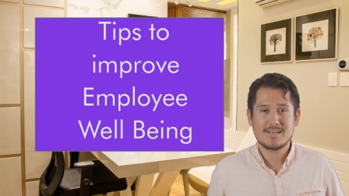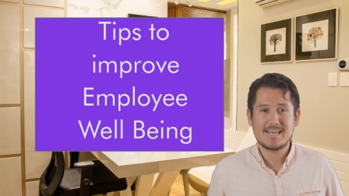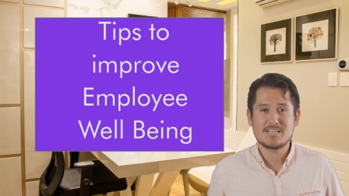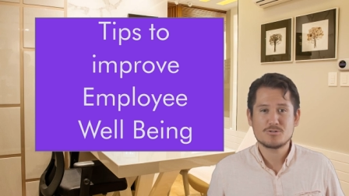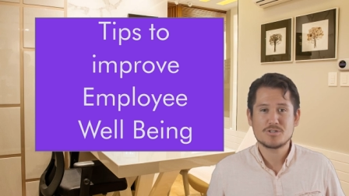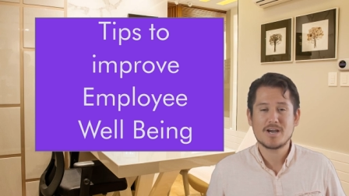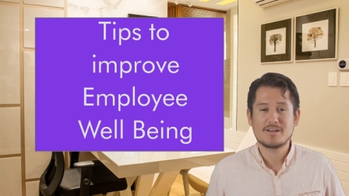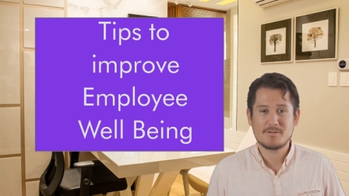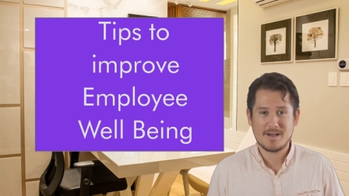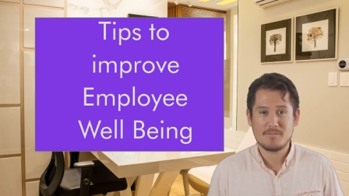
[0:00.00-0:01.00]
Yes, we're
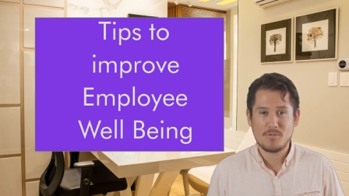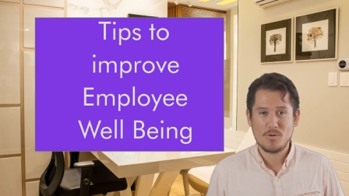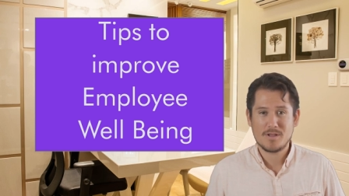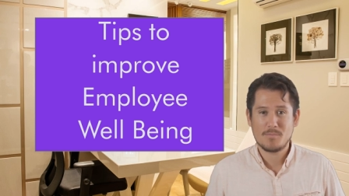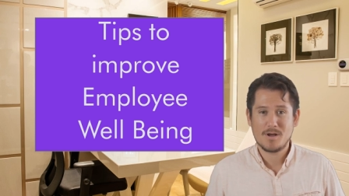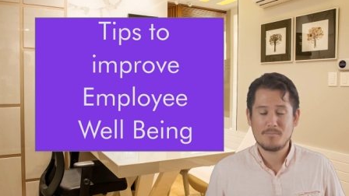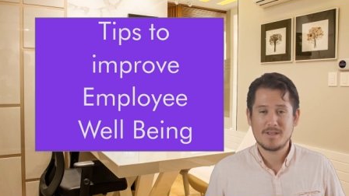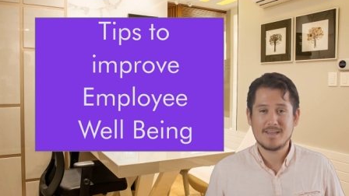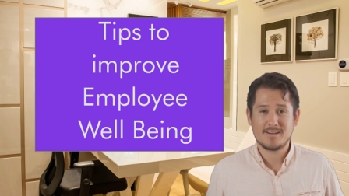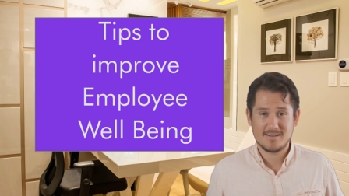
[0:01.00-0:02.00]
talking about employee
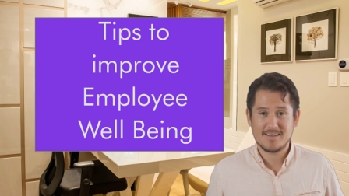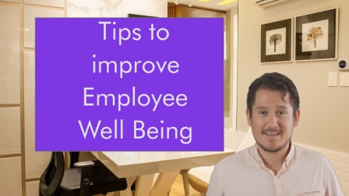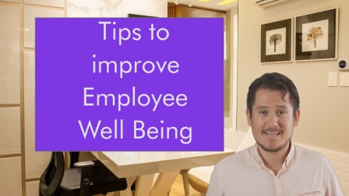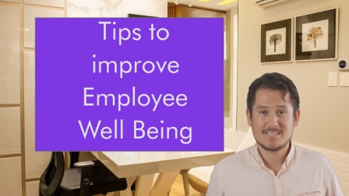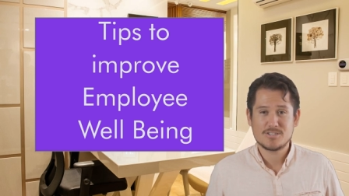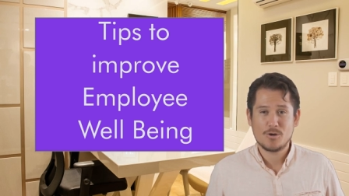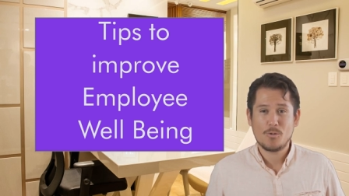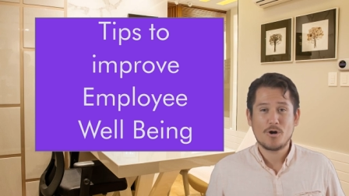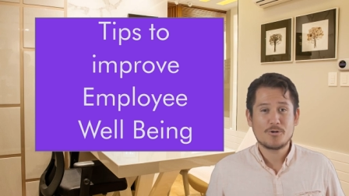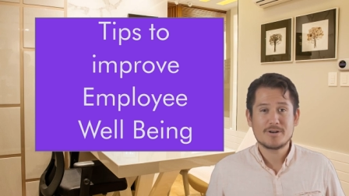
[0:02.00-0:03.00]
well-being, and it's no
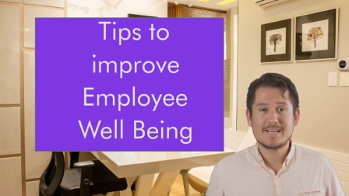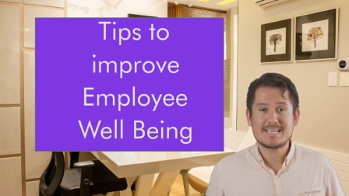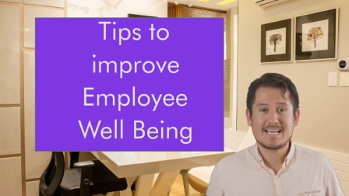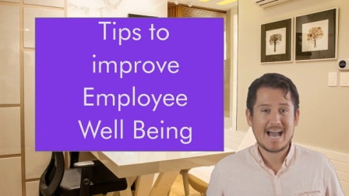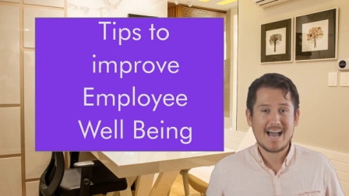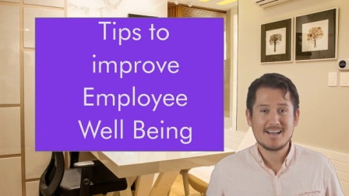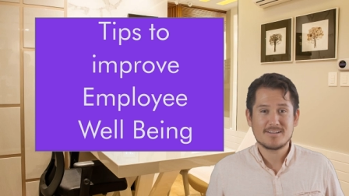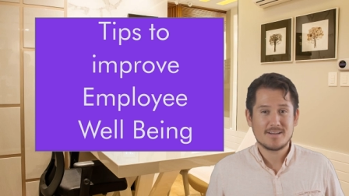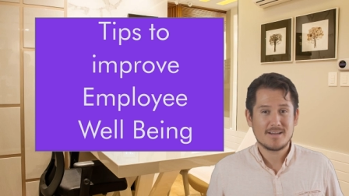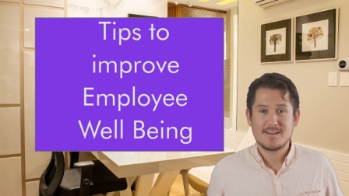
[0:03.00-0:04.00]
longer a nice-to-have,